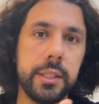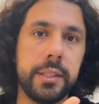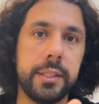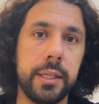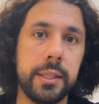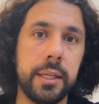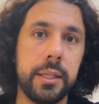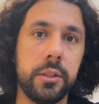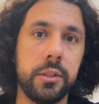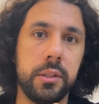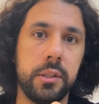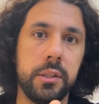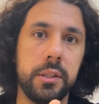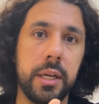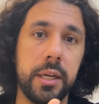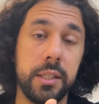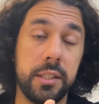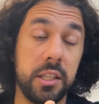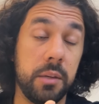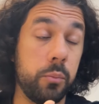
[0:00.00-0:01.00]
understands that
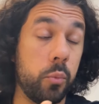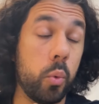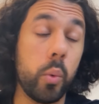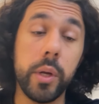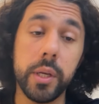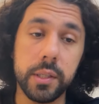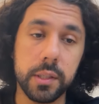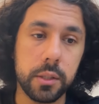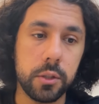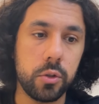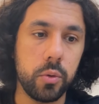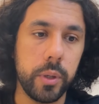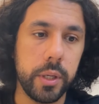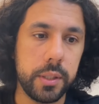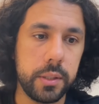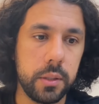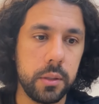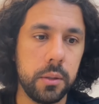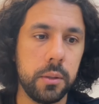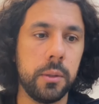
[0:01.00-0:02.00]
there is some risk to
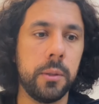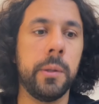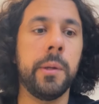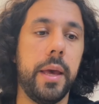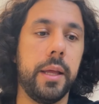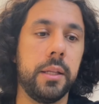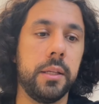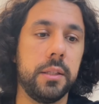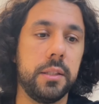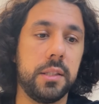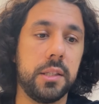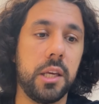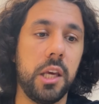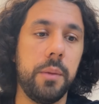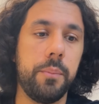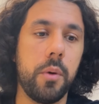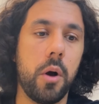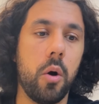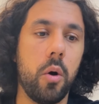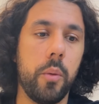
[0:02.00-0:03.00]
it. And
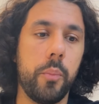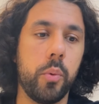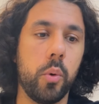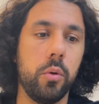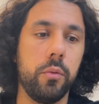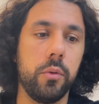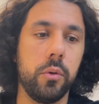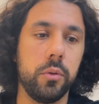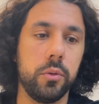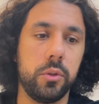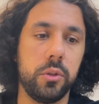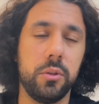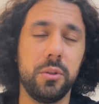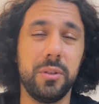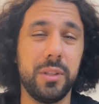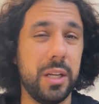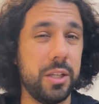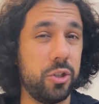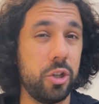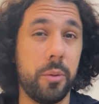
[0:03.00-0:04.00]
skip all approvals,
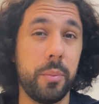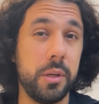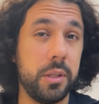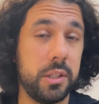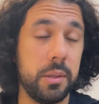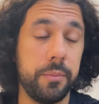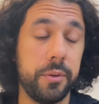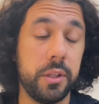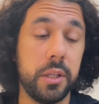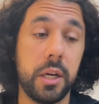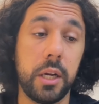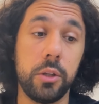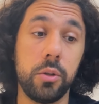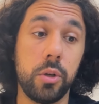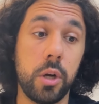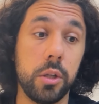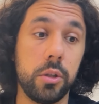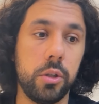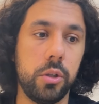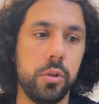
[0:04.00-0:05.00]
that's normally something that I
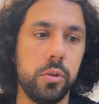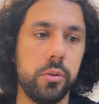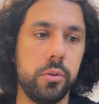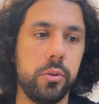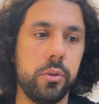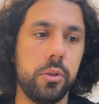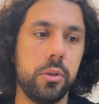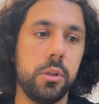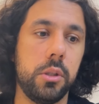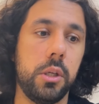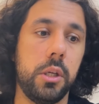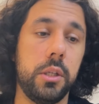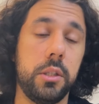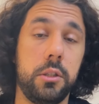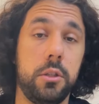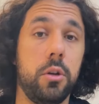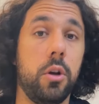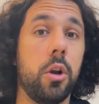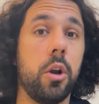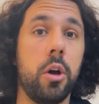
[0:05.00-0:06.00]
do not use,
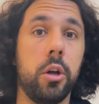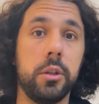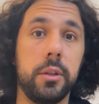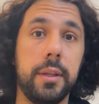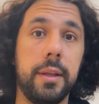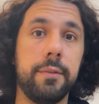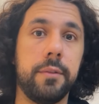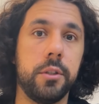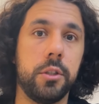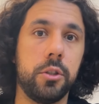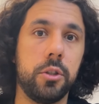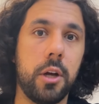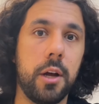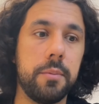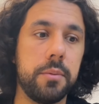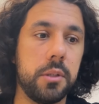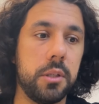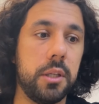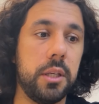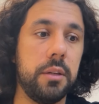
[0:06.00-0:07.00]
is Claude never
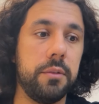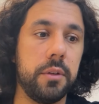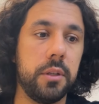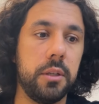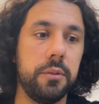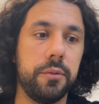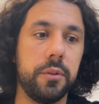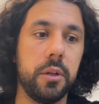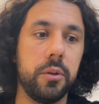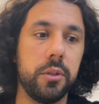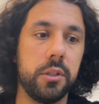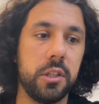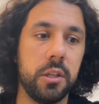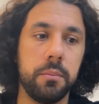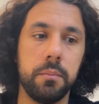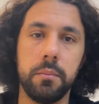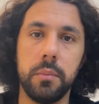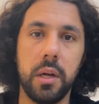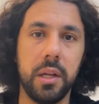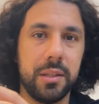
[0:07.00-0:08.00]
stops, even if there is
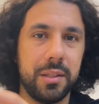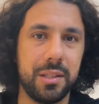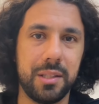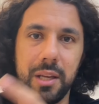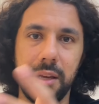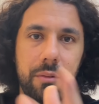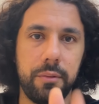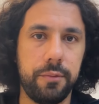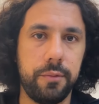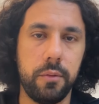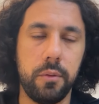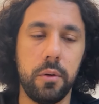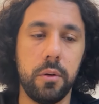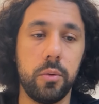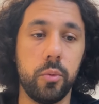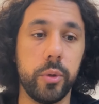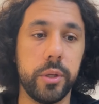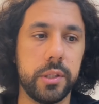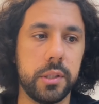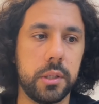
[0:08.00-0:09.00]
some unsafe
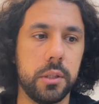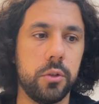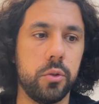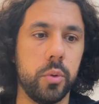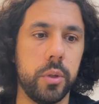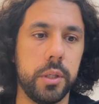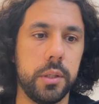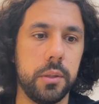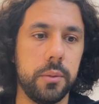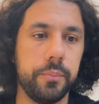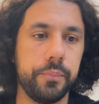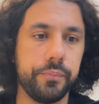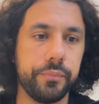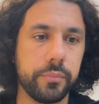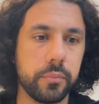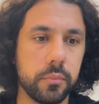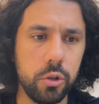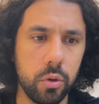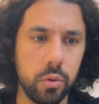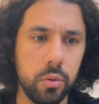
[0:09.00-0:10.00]
or risk to it.
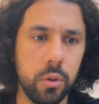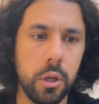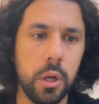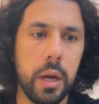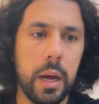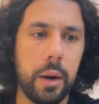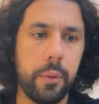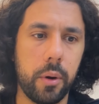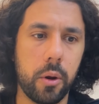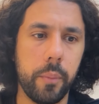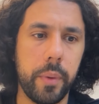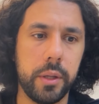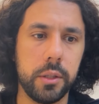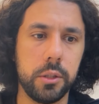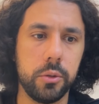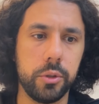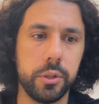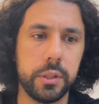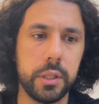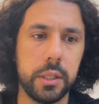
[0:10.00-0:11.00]
So I recommend
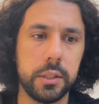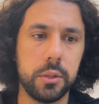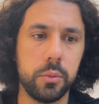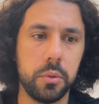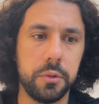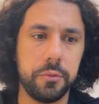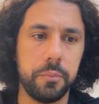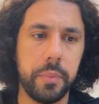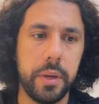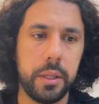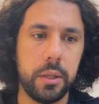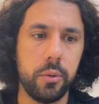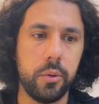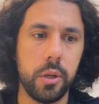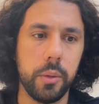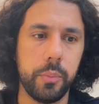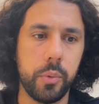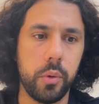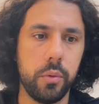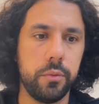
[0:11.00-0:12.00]
you starting with
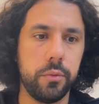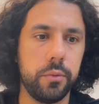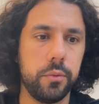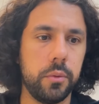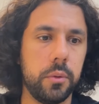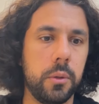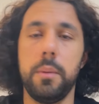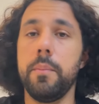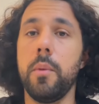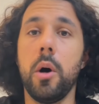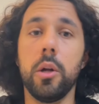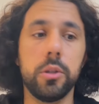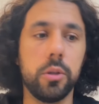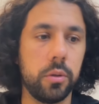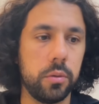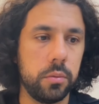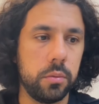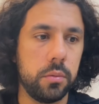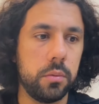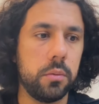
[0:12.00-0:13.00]
manually approve. The
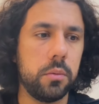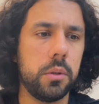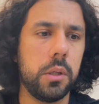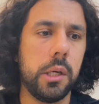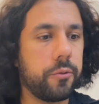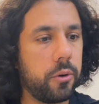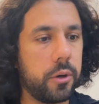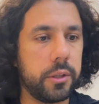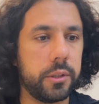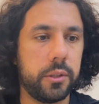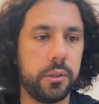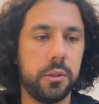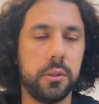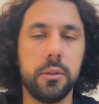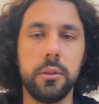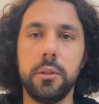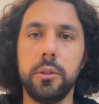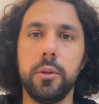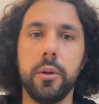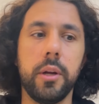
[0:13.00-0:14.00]
model, of course,
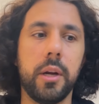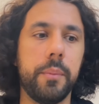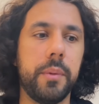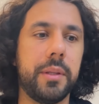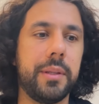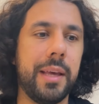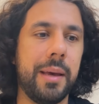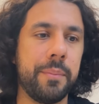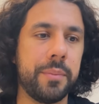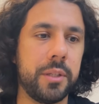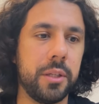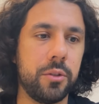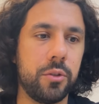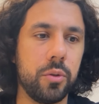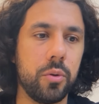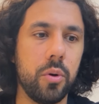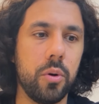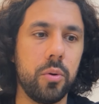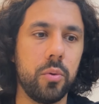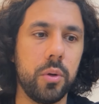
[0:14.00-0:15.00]
you're going to be tempted
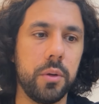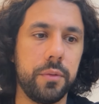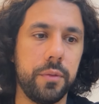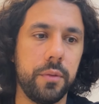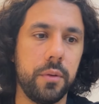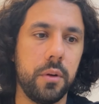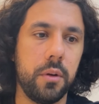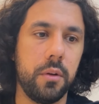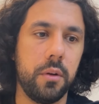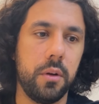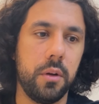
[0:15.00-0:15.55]
to go with